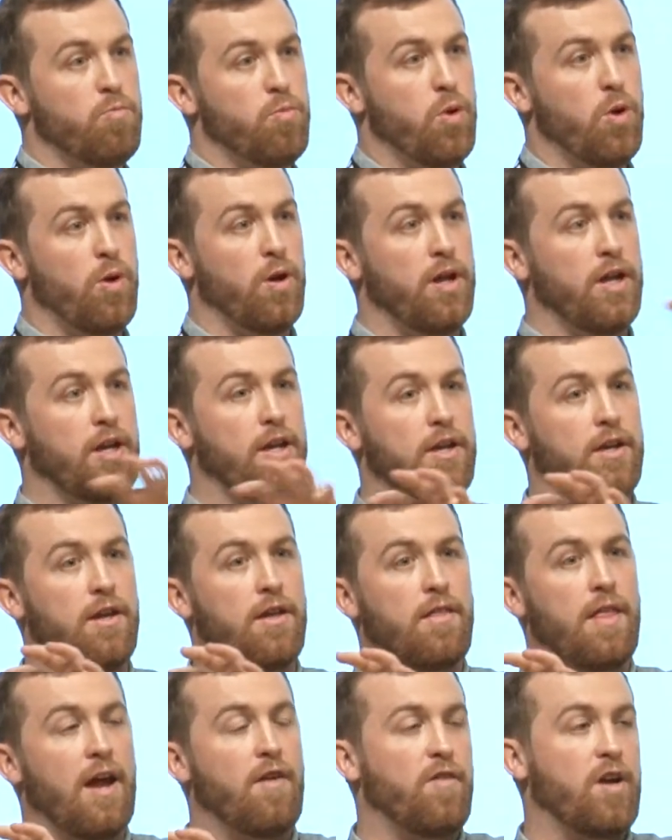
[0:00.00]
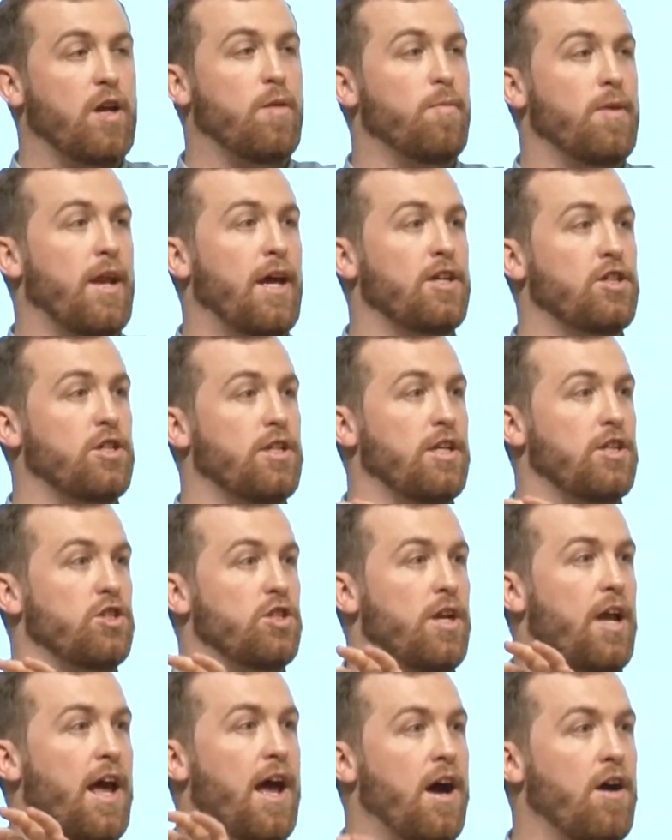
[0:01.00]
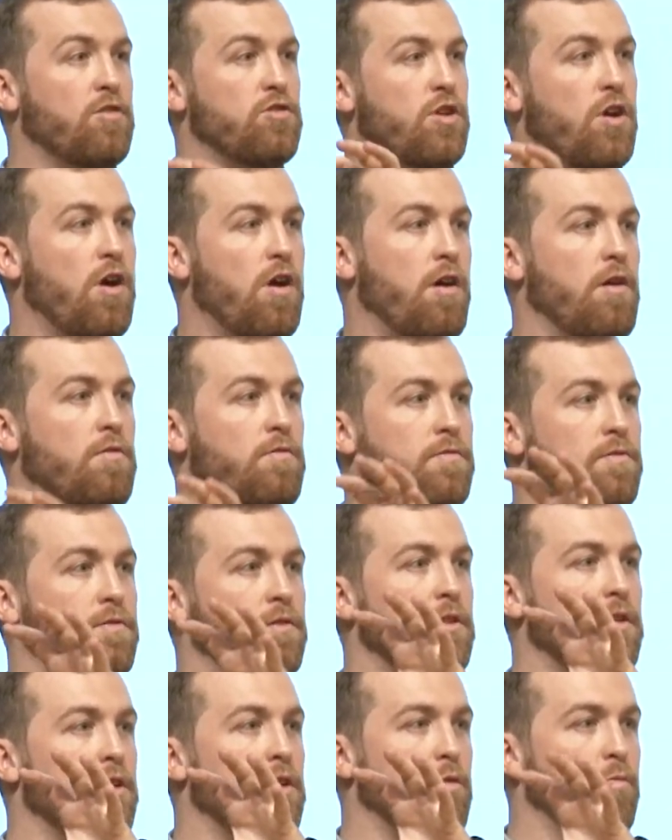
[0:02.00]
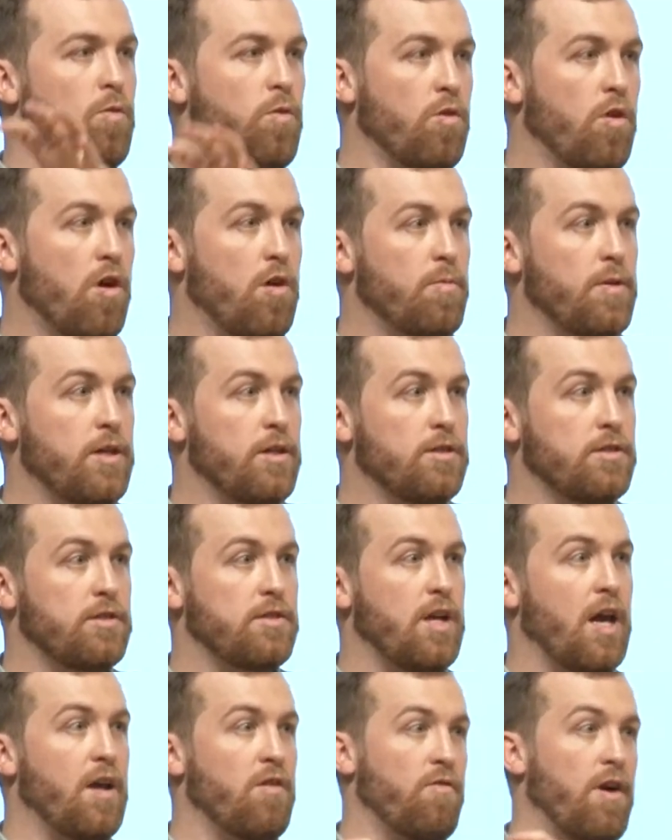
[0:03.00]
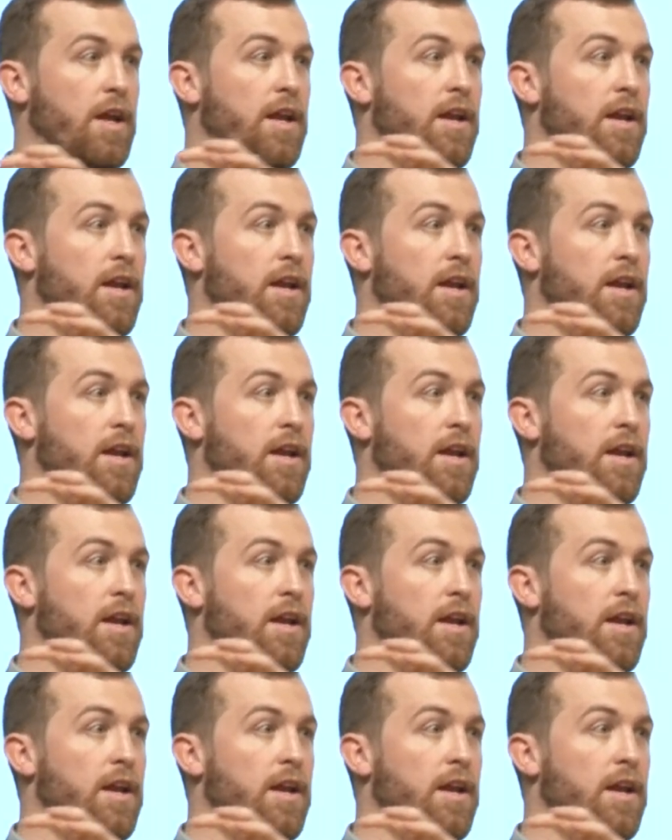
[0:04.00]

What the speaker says: pulling that recommendation engine out of WooCommerce and